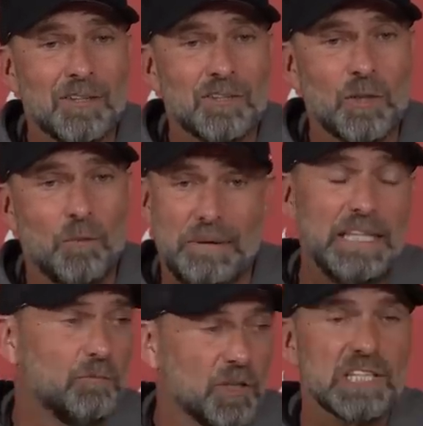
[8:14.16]
So
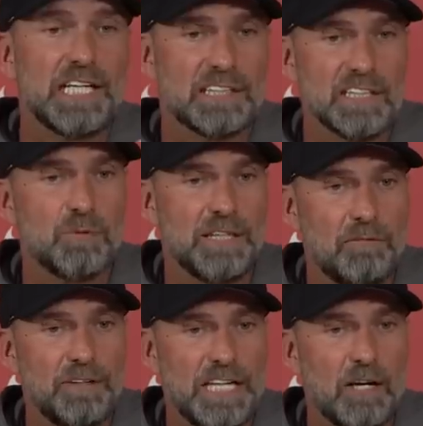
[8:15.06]
Milly was like this when
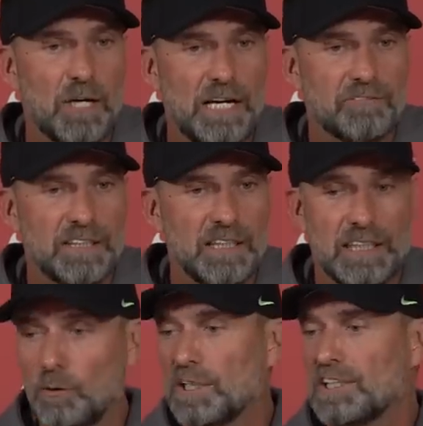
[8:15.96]
I arrived here,
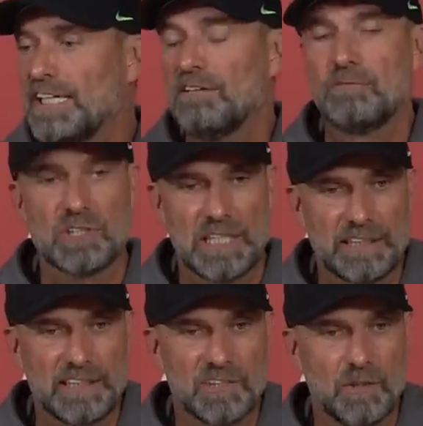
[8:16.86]
and Lucas Leva was
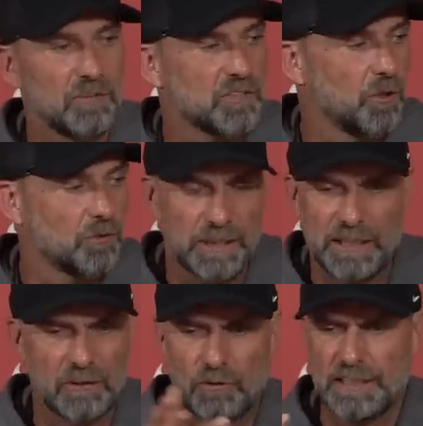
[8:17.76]
like this, and you always thought, okay,
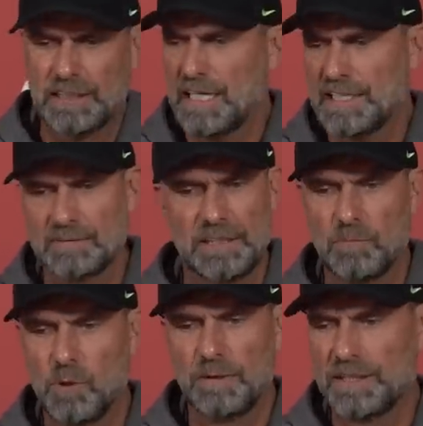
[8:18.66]
they're great guys. In the
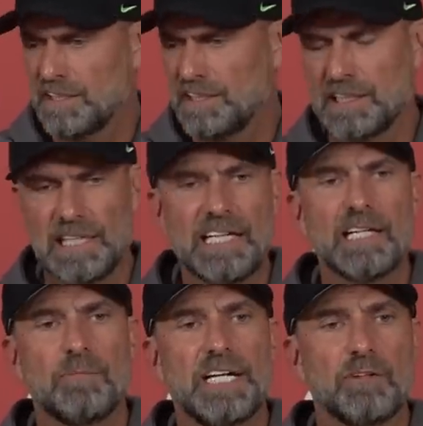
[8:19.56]
moment you see the
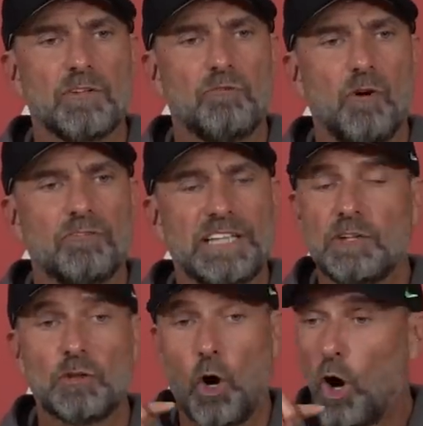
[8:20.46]
lineup and they're not involved, they
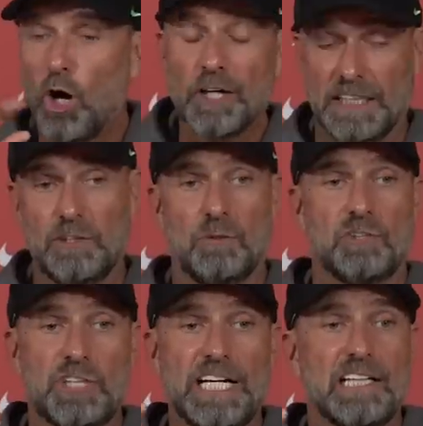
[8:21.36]
turn into
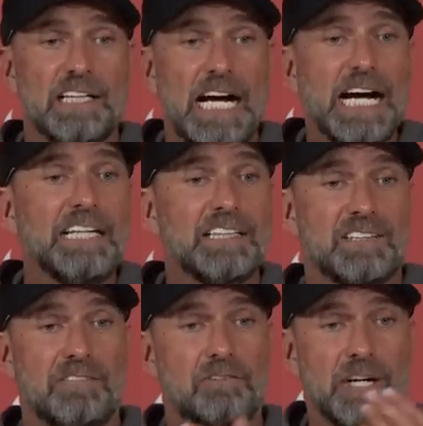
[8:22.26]
Jekyll and Hyde.
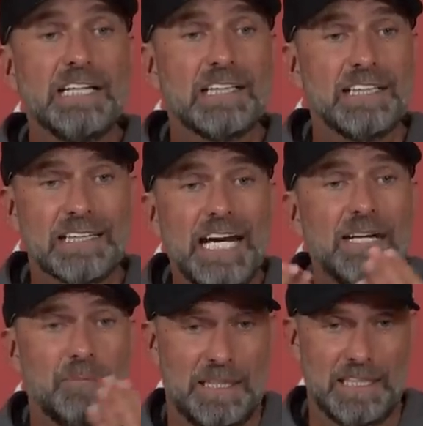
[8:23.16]
Is a friendly
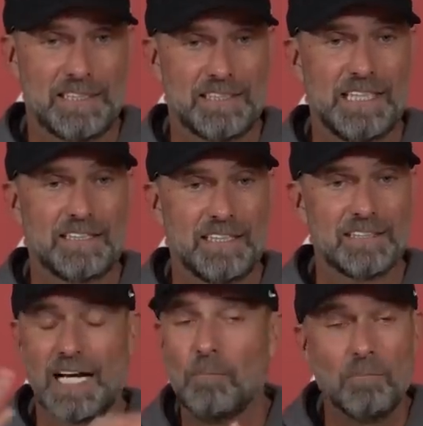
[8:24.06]
game against that.
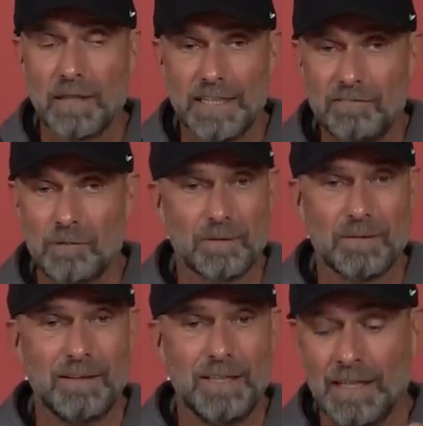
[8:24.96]
It's unbelievable.